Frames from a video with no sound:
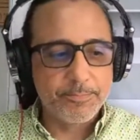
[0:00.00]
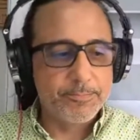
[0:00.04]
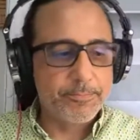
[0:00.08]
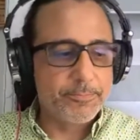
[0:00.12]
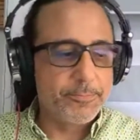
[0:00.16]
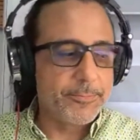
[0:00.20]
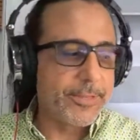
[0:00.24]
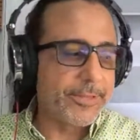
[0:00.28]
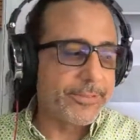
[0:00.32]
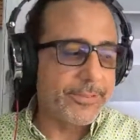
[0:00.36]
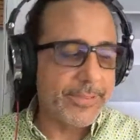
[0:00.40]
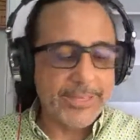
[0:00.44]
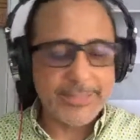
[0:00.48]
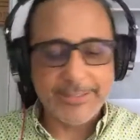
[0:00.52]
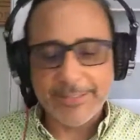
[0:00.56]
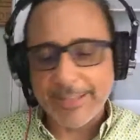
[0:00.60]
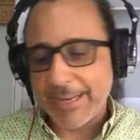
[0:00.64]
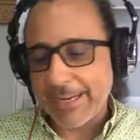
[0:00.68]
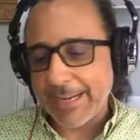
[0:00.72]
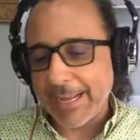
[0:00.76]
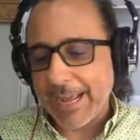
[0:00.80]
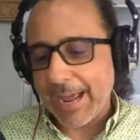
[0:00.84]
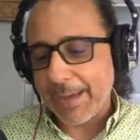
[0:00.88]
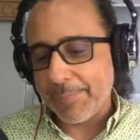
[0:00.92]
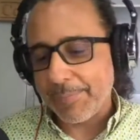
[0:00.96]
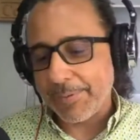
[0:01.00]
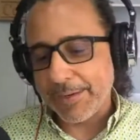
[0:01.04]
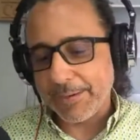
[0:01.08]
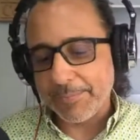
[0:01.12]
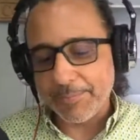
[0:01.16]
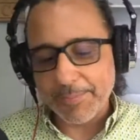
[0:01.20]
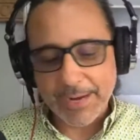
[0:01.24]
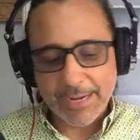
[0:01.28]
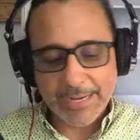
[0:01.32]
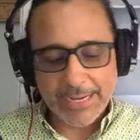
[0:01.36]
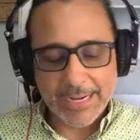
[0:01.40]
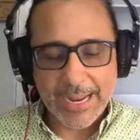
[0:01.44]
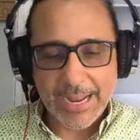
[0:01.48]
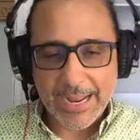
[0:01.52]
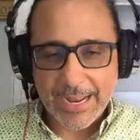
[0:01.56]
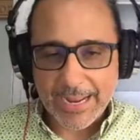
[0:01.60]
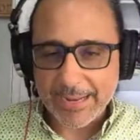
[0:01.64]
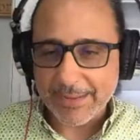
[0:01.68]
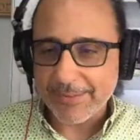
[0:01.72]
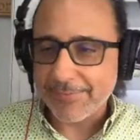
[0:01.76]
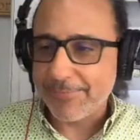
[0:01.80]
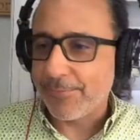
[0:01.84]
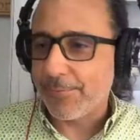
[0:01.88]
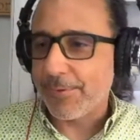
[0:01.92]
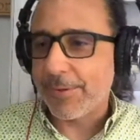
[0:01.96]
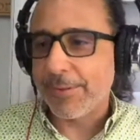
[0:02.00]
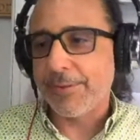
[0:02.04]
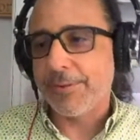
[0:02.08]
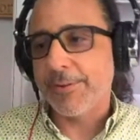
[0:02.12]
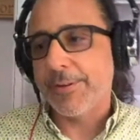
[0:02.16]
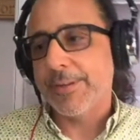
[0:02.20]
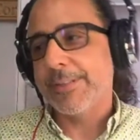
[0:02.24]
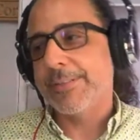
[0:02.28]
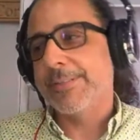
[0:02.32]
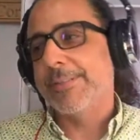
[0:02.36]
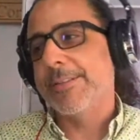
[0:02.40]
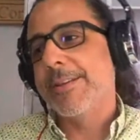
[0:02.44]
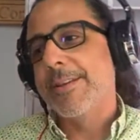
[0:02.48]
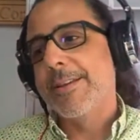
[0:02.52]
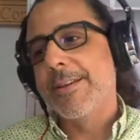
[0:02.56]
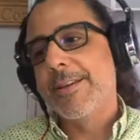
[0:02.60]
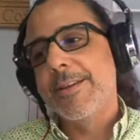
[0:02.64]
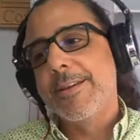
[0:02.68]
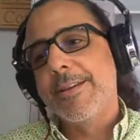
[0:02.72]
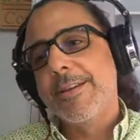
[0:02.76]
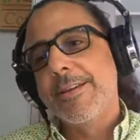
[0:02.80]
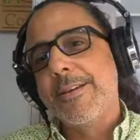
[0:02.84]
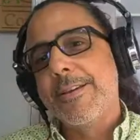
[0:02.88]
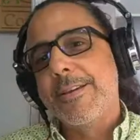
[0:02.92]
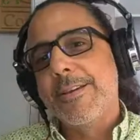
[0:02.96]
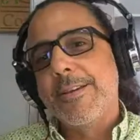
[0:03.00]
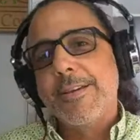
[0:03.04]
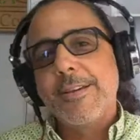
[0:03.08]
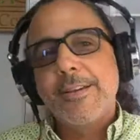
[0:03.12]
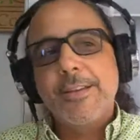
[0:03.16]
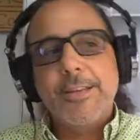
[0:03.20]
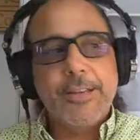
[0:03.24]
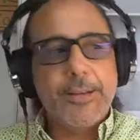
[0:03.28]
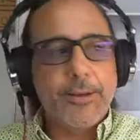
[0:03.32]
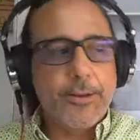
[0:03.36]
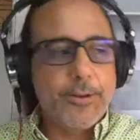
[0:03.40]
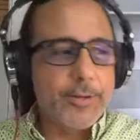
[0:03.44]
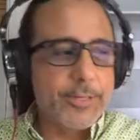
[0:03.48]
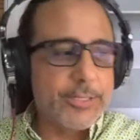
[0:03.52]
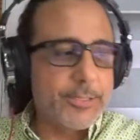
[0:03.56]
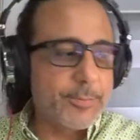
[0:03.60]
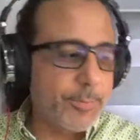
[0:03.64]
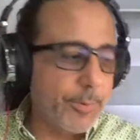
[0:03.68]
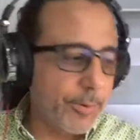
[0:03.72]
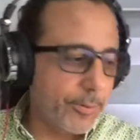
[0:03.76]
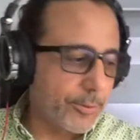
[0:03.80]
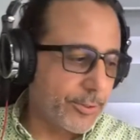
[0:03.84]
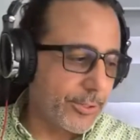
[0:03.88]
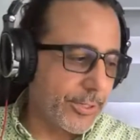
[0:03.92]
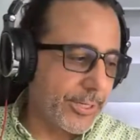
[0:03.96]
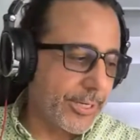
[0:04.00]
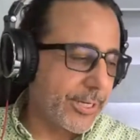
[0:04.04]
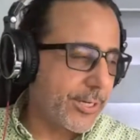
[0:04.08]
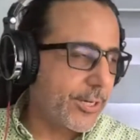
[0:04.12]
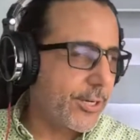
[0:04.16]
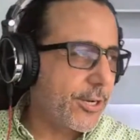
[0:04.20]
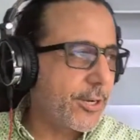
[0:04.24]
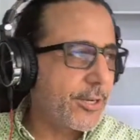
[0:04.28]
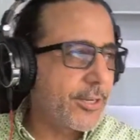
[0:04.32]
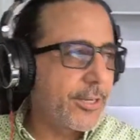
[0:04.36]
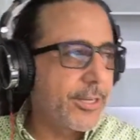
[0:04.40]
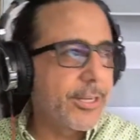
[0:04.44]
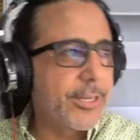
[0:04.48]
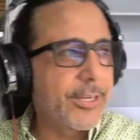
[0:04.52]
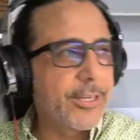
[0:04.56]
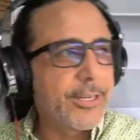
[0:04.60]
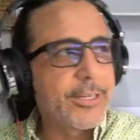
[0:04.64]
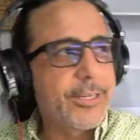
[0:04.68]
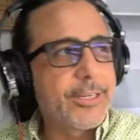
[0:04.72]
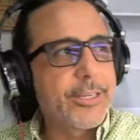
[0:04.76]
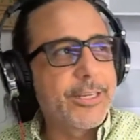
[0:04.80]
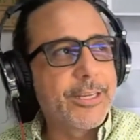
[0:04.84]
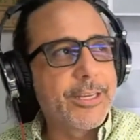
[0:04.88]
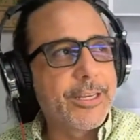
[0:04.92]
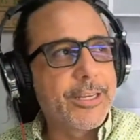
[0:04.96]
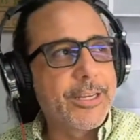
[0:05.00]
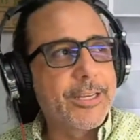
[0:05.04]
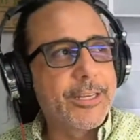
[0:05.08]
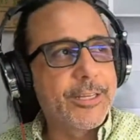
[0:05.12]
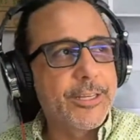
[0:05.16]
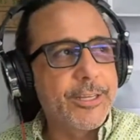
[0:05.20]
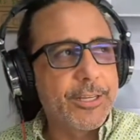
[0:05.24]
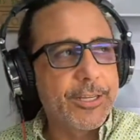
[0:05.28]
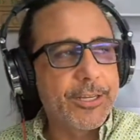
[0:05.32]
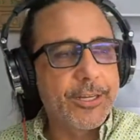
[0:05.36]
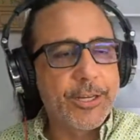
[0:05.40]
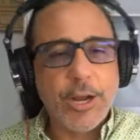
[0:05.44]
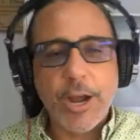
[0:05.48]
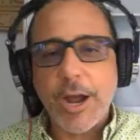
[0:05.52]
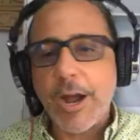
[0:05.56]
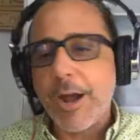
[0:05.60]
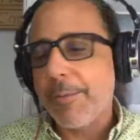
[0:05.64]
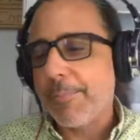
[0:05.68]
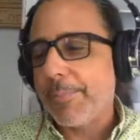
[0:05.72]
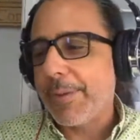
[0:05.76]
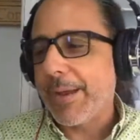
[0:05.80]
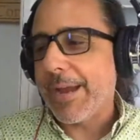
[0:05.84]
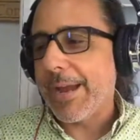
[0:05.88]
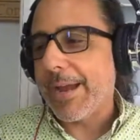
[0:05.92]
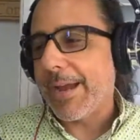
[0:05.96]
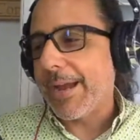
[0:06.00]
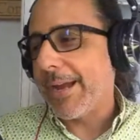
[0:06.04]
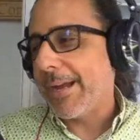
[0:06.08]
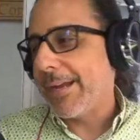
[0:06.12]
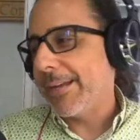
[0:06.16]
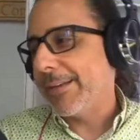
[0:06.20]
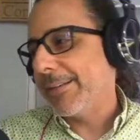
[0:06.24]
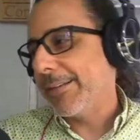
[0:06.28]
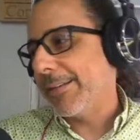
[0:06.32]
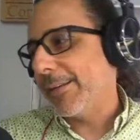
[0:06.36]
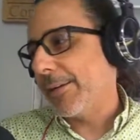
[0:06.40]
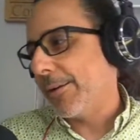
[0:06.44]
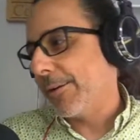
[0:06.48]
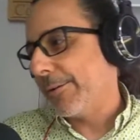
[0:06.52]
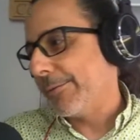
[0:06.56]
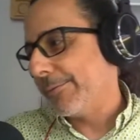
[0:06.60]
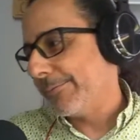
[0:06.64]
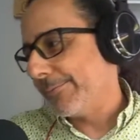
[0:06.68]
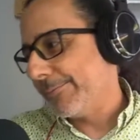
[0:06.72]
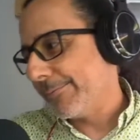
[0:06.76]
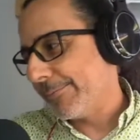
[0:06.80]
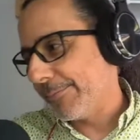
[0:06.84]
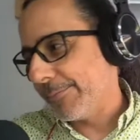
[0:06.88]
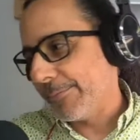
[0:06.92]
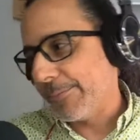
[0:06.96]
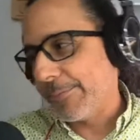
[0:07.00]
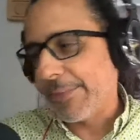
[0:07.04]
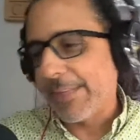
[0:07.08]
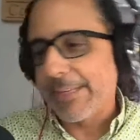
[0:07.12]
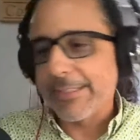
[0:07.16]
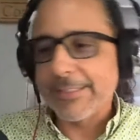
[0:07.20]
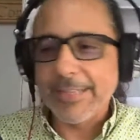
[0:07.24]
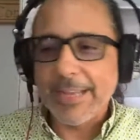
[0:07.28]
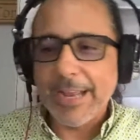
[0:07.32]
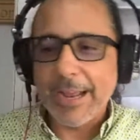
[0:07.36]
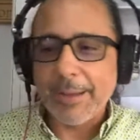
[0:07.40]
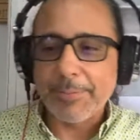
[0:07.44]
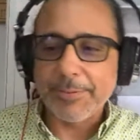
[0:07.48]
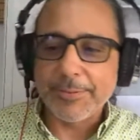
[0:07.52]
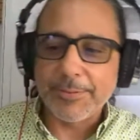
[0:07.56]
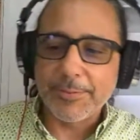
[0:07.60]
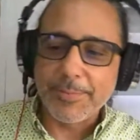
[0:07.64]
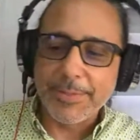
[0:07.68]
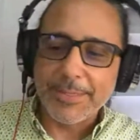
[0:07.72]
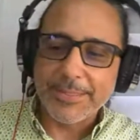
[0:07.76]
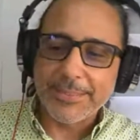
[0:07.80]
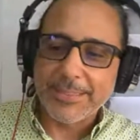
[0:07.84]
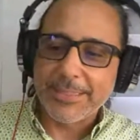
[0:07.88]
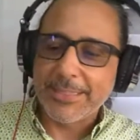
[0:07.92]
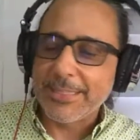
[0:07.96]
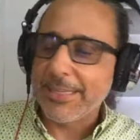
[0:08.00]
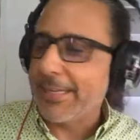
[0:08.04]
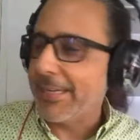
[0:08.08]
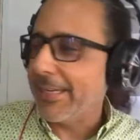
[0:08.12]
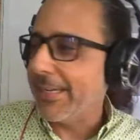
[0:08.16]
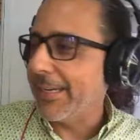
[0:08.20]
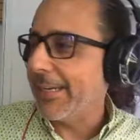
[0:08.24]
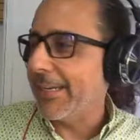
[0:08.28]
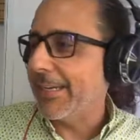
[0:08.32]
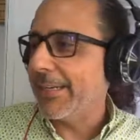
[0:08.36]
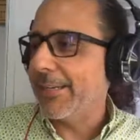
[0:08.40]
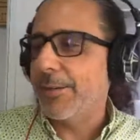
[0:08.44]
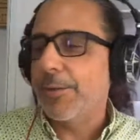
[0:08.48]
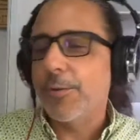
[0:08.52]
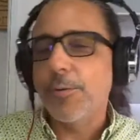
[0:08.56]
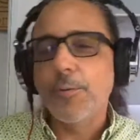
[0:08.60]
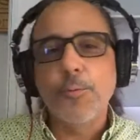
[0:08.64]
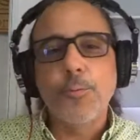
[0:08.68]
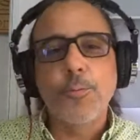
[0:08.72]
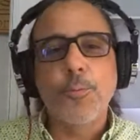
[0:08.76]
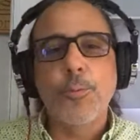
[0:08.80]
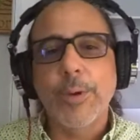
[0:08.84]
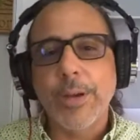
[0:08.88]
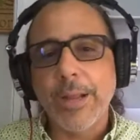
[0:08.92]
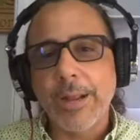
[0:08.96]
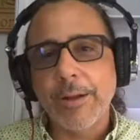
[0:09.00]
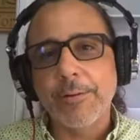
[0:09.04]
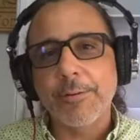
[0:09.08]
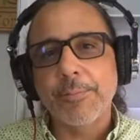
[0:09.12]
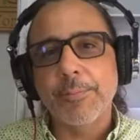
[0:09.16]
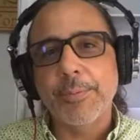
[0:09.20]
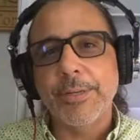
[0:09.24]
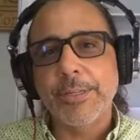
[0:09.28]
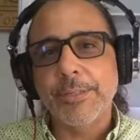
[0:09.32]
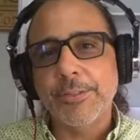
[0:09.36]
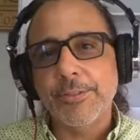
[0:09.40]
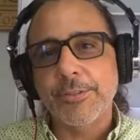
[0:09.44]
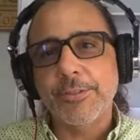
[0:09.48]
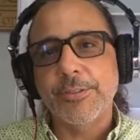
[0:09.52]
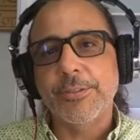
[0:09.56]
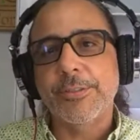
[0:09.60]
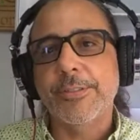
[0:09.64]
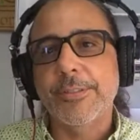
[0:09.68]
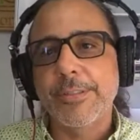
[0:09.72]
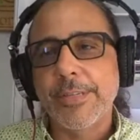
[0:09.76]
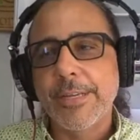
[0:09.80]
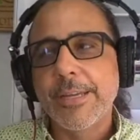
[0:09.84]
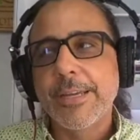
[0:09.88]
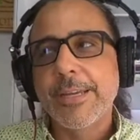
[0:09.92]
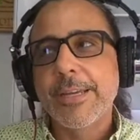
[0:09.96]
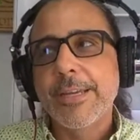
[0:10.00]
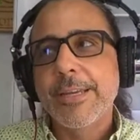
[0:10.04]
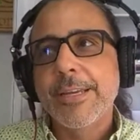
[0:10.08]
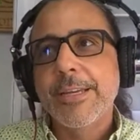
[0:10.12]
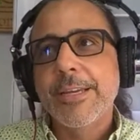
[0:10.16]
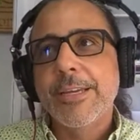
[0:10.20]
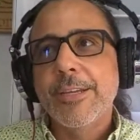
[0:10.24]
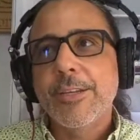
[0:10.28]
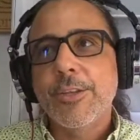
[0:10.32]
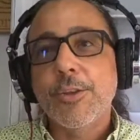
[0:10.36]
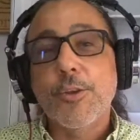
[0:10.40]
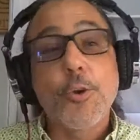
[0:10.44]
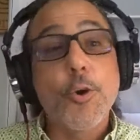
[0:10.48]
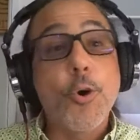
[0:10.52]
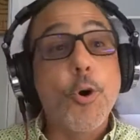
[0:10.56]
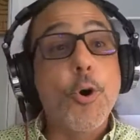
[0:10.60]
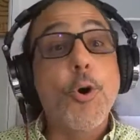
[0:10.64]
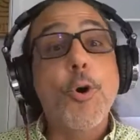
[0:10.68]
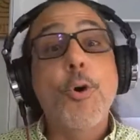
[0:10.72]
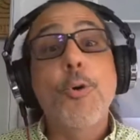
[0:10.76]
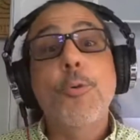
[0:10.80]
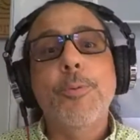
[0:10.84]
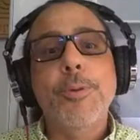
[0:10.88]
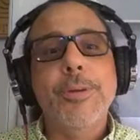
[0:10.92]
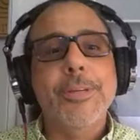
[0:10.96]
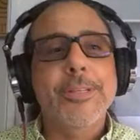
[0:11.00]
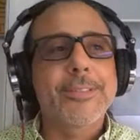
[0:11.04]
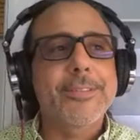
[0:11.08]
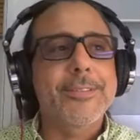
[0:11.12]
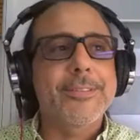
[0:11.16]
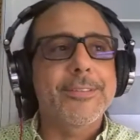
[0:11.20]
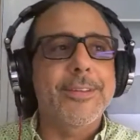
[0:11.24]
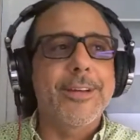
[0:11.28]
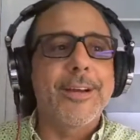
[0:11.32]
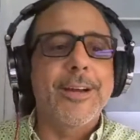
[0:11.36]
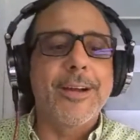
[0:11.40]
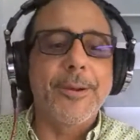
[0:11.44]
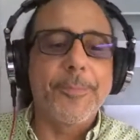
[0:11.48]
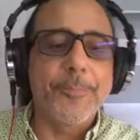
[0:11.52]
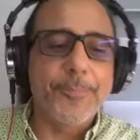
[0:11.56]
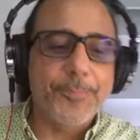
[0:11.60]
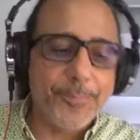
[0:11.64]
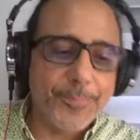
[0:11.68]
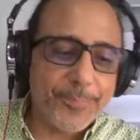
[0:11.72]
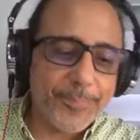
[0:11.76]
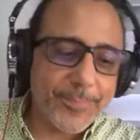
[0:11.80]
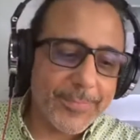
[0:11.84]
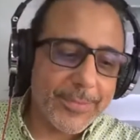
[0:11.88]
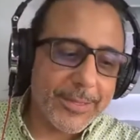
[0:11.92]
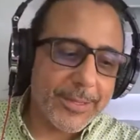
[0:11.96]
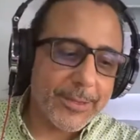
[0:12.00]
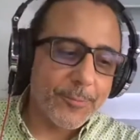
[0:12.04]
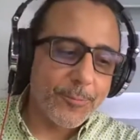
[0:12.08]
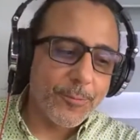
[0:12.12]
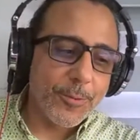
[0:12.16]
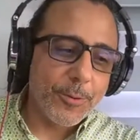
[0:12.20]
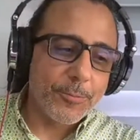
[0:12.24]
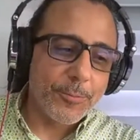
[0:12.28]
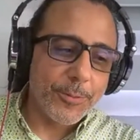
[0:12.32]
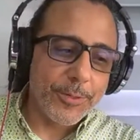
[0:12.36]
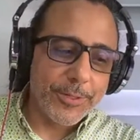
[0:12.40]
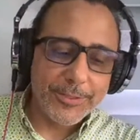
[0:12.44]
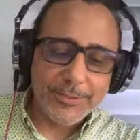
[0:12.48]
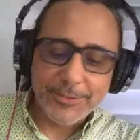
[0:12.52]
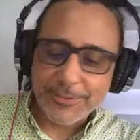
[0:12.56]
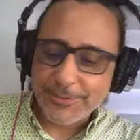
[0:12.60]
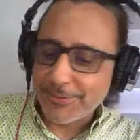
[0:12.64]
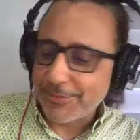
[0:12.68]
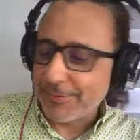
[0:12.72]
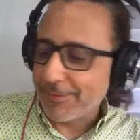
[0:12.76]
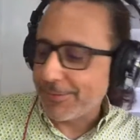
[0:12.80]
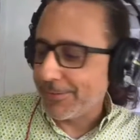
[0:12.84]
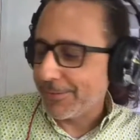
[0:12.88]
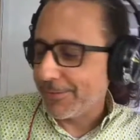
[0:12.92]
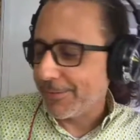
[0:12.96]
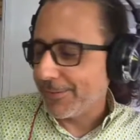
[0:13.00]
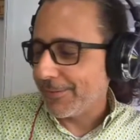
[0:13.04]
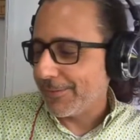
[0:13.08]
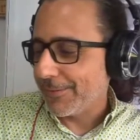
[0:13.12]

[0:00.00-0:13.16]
the things that happen in my life, whether it's, you know, exposure in combat, you know, things that happened to me as a kid, whatever. But it's just, you always, what we used to,